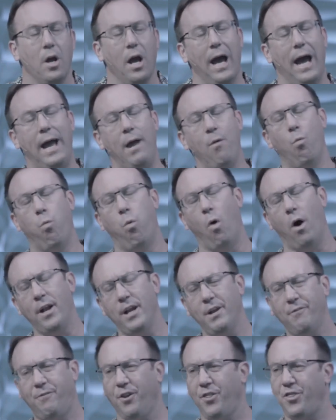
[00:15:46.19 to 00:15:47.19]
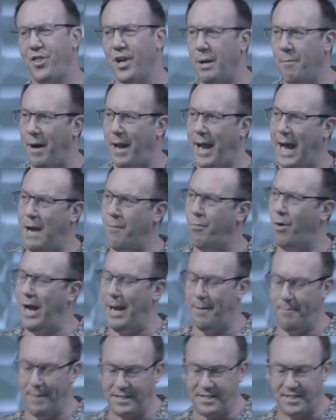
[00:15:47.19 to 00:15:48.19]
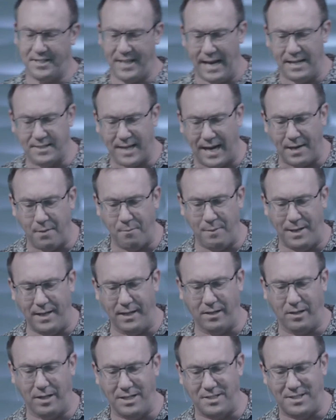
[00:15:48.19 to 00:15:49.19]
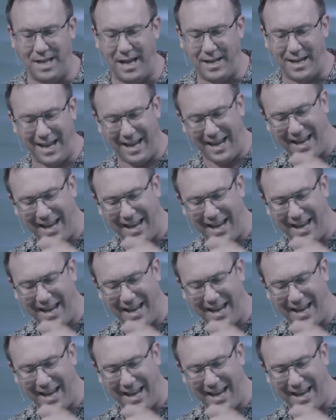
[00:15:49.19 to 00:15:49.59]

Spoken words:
A wonderful thing about Abraham that stands out immediately is that,